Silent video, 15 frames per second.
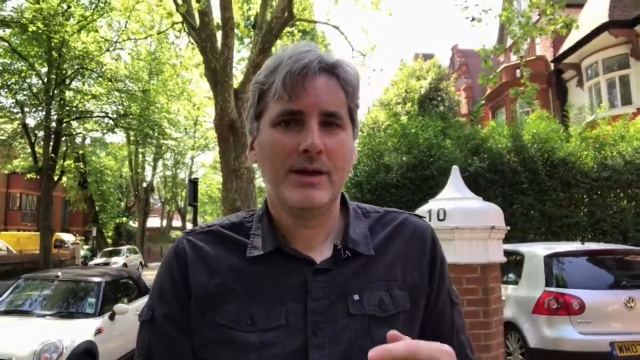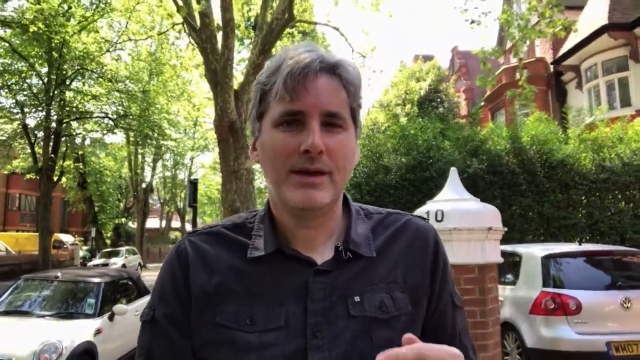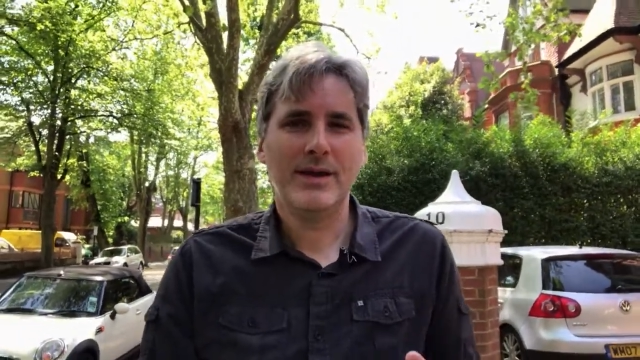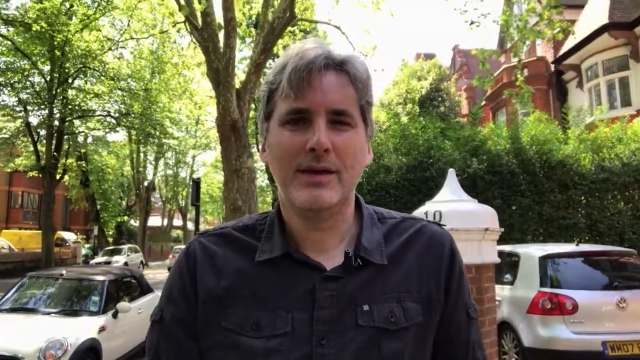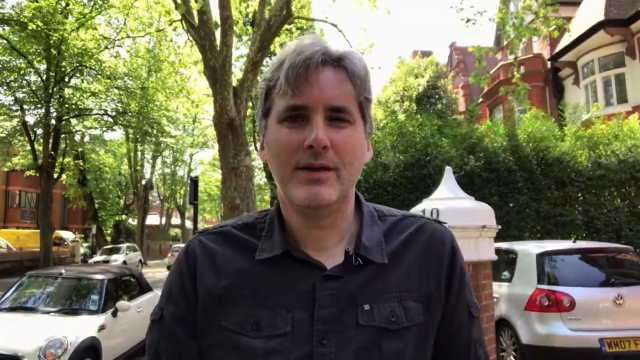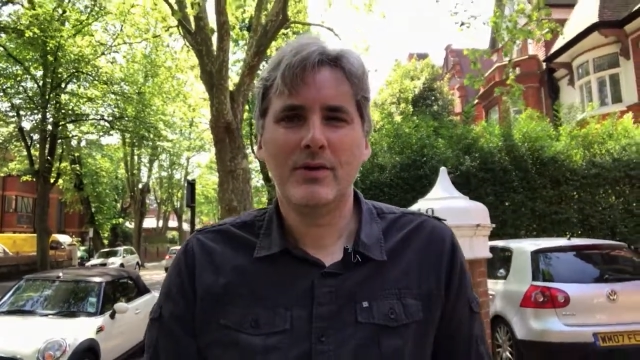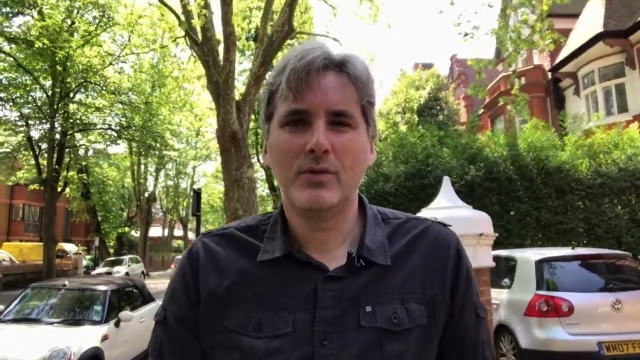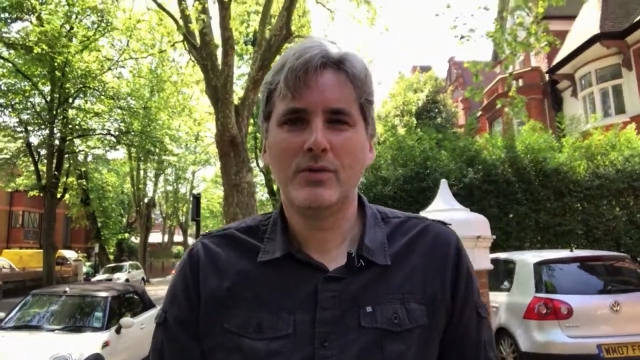
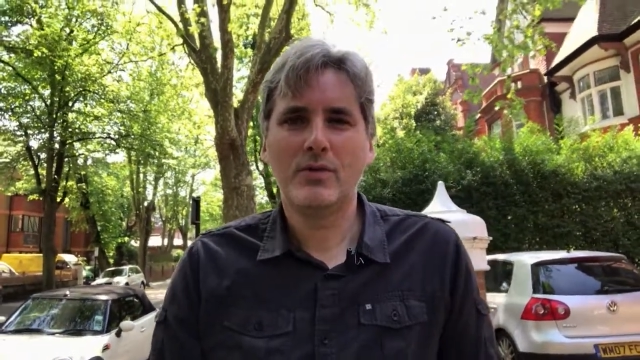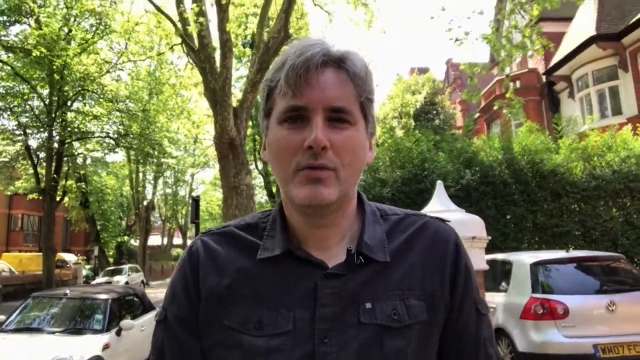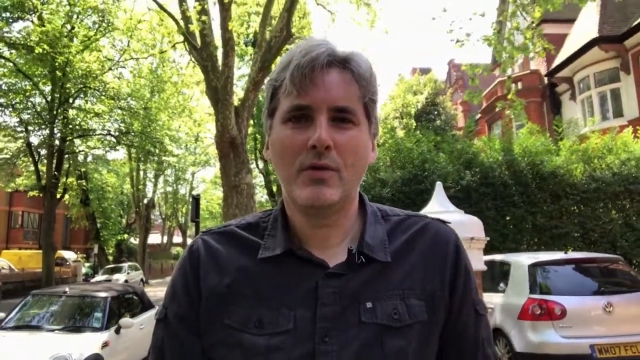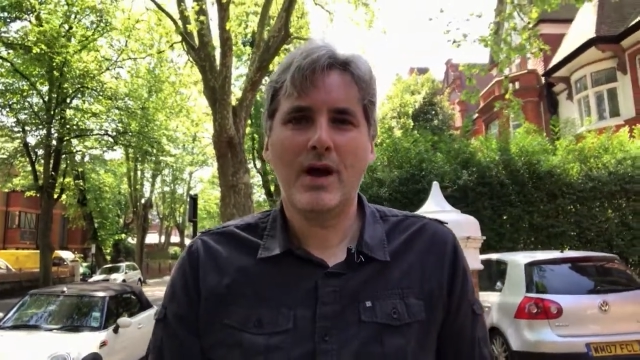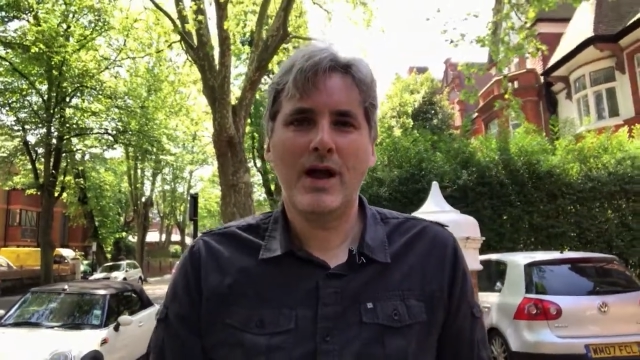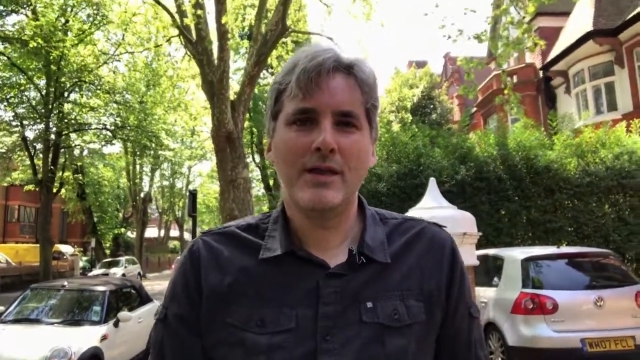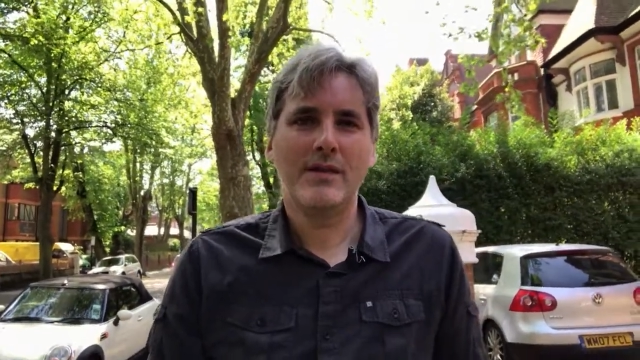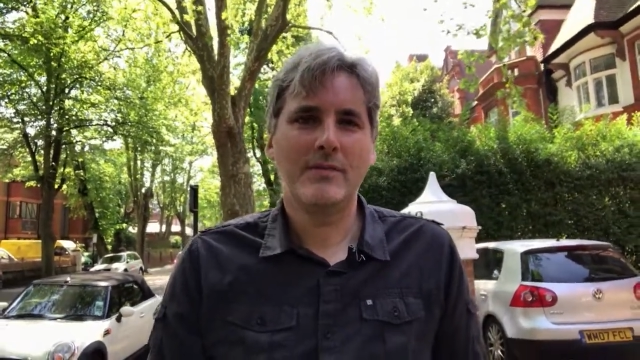getting a good
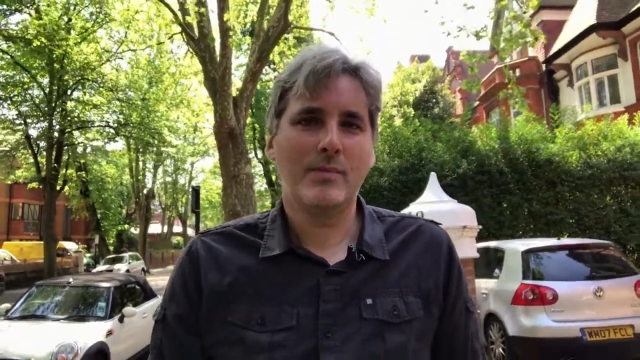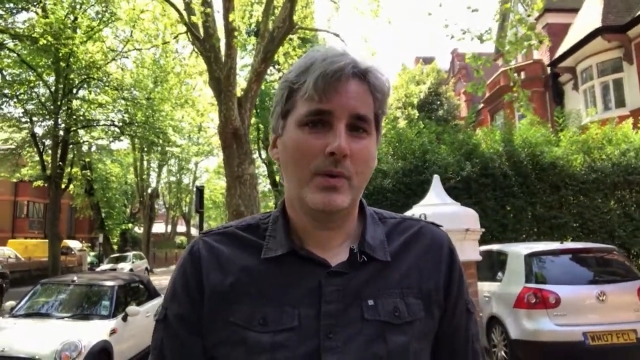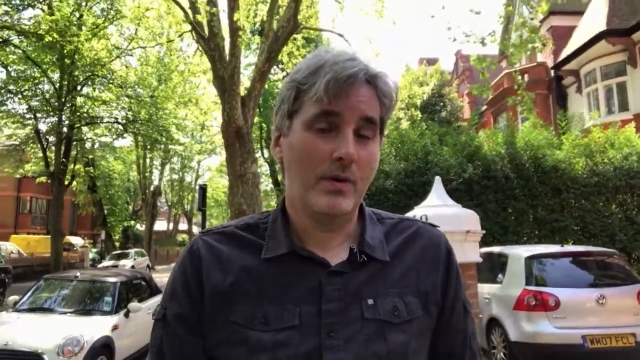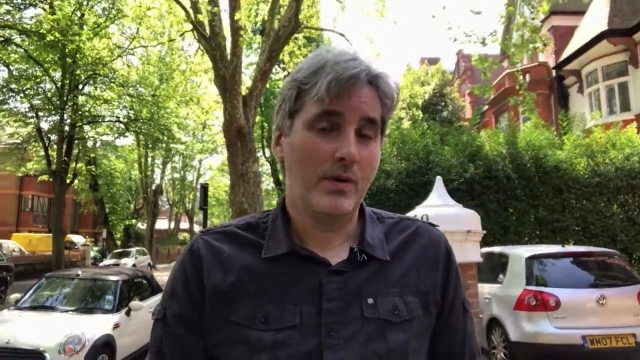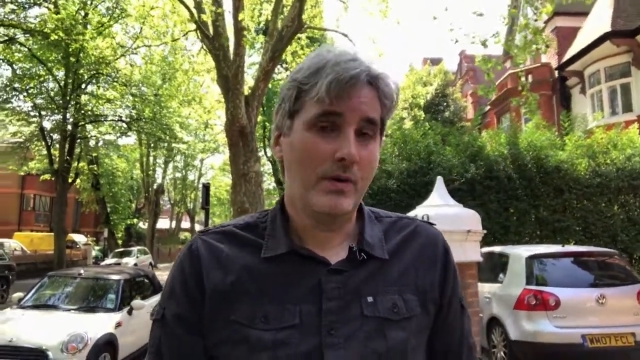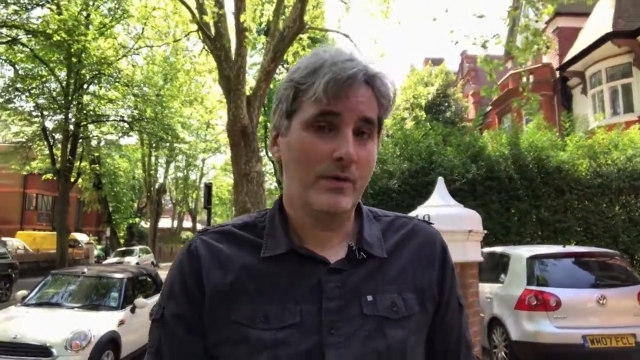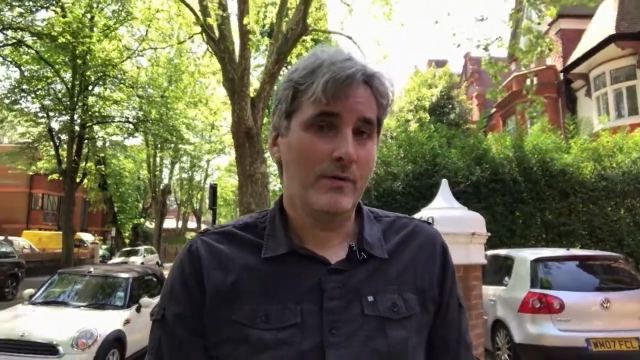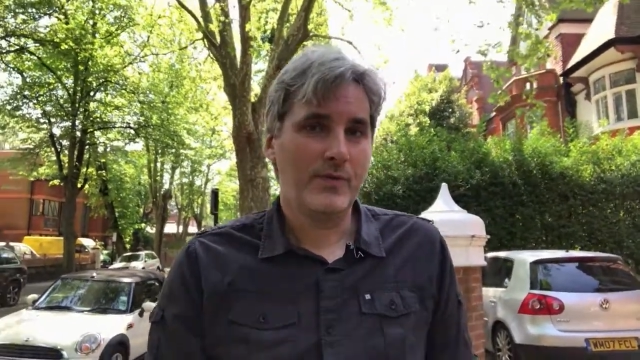grasp
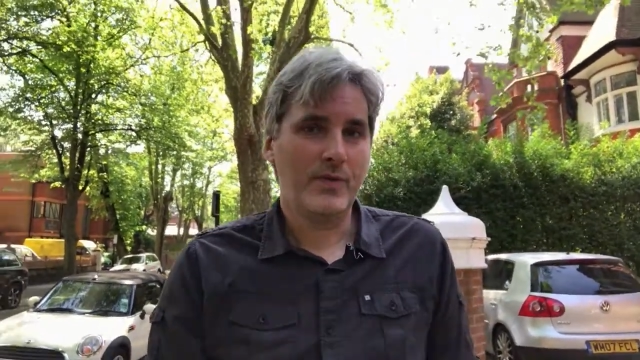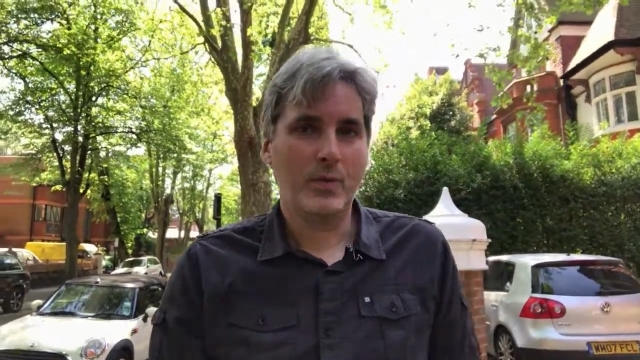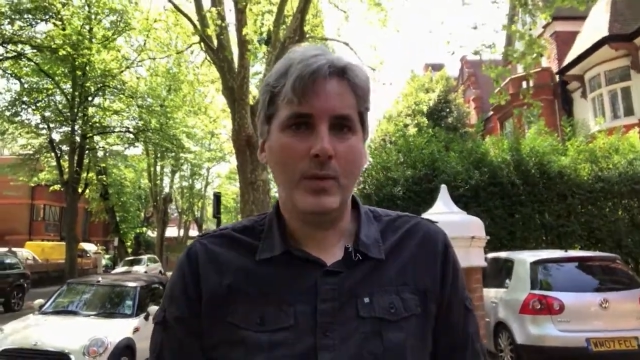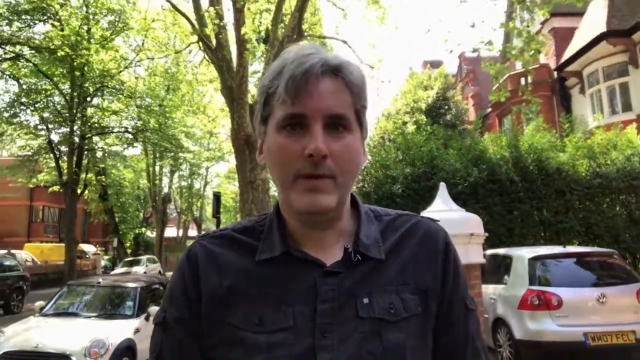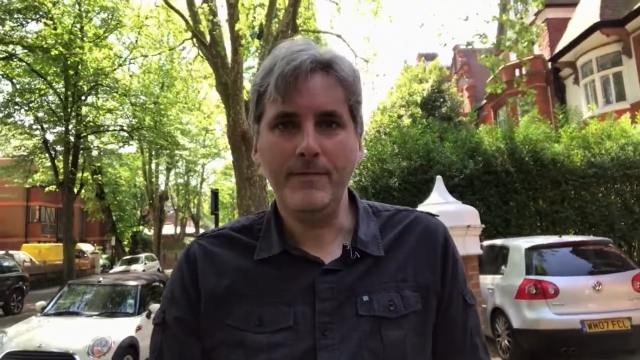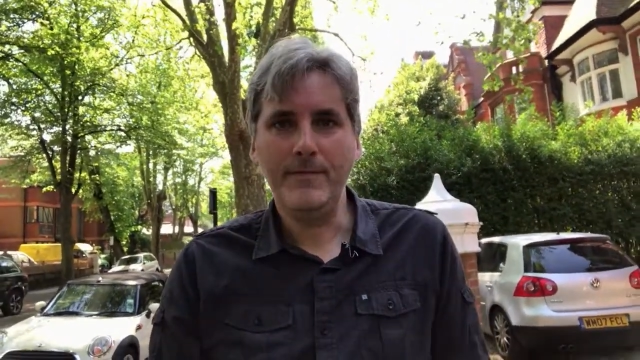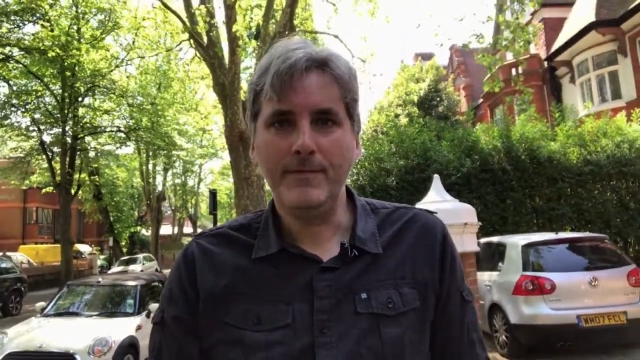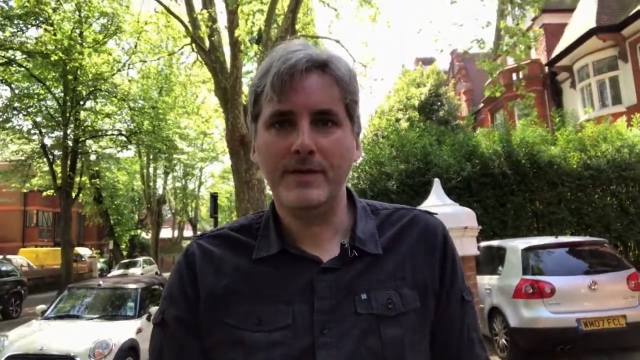of
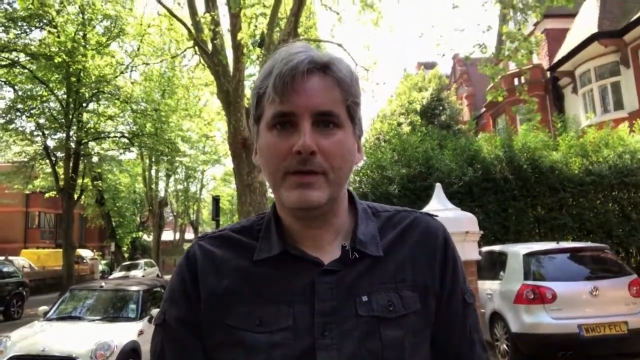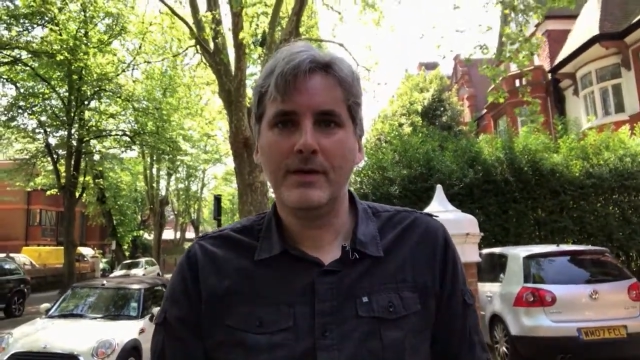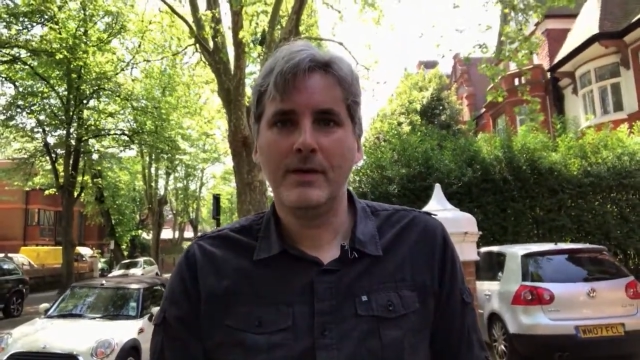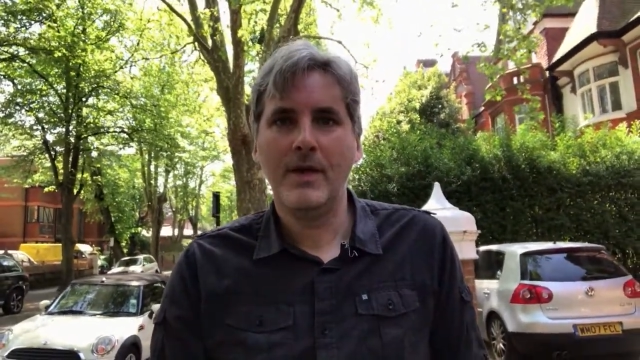Swift